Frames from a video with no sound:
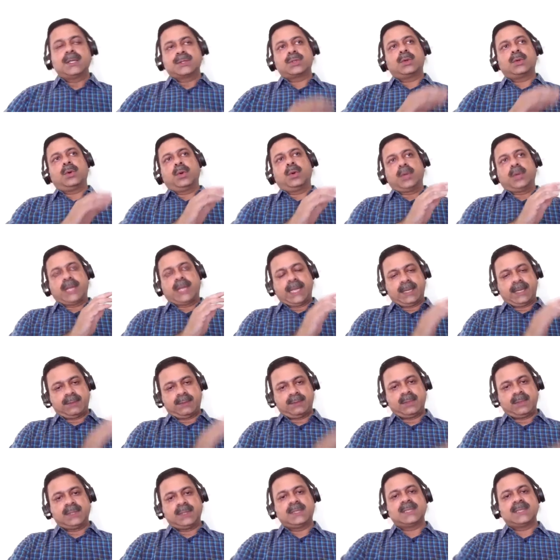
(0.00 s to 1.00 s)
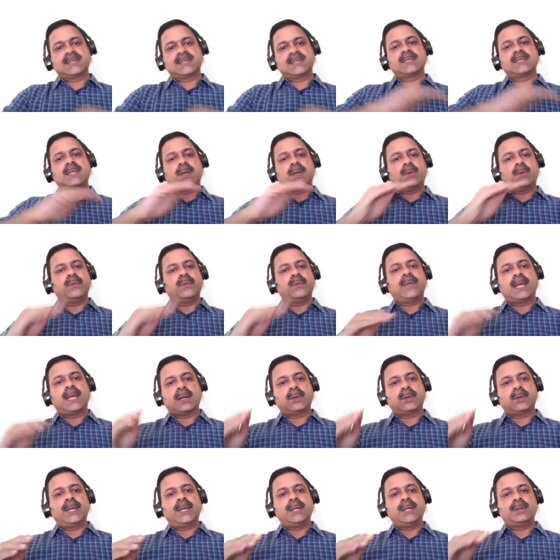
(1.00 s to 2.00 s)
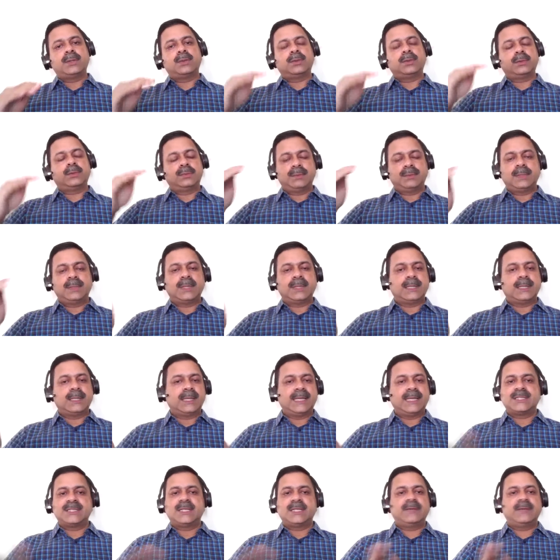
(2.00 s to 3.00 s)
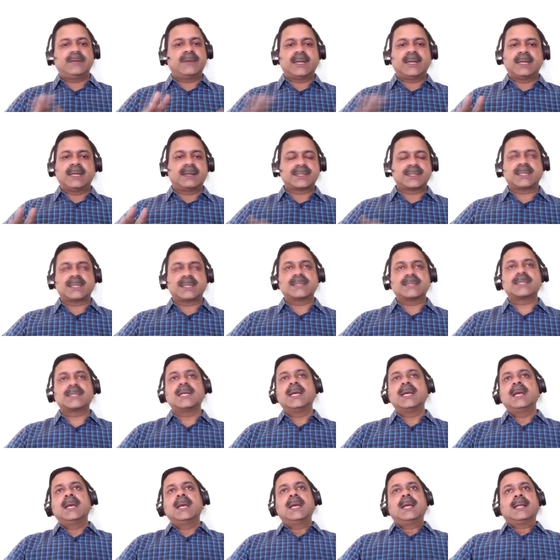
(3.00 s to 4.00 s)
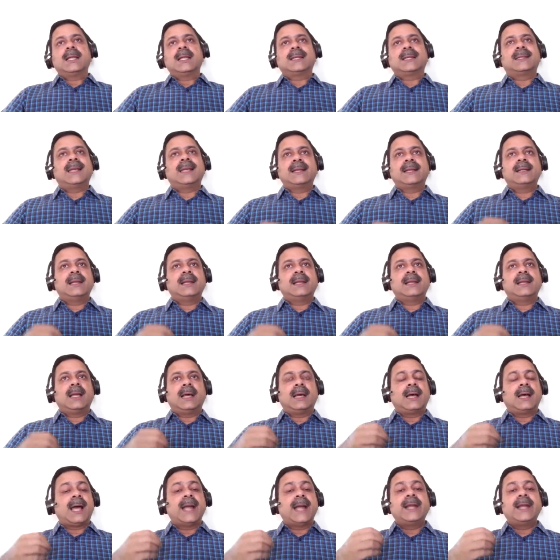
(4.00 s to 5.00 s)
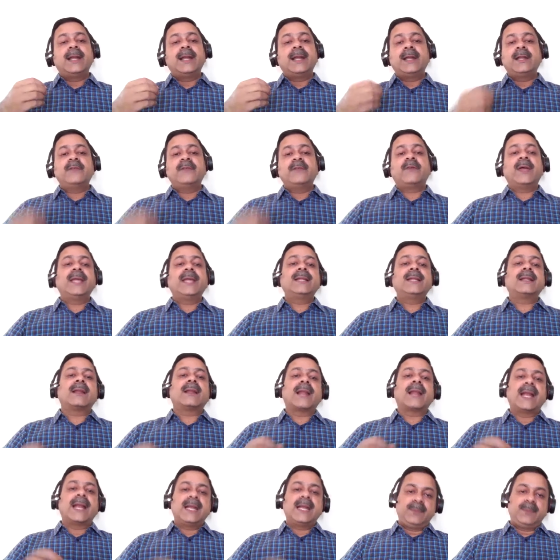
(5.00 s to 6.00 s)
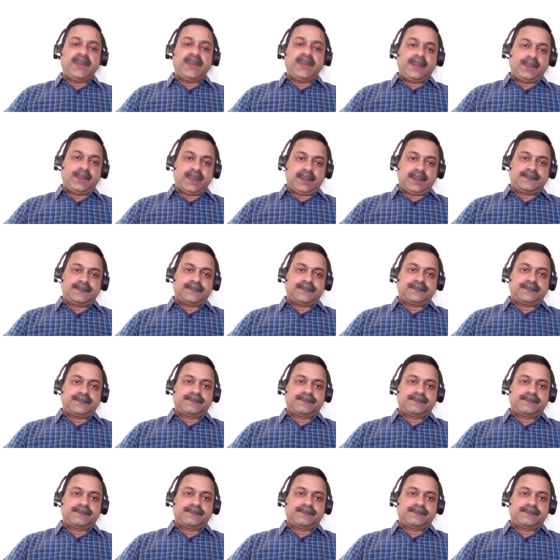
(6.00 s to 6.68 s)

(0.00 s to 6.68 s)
So, okay, this is how we are going to uh, achieve end results. Then uh, identifying the right people,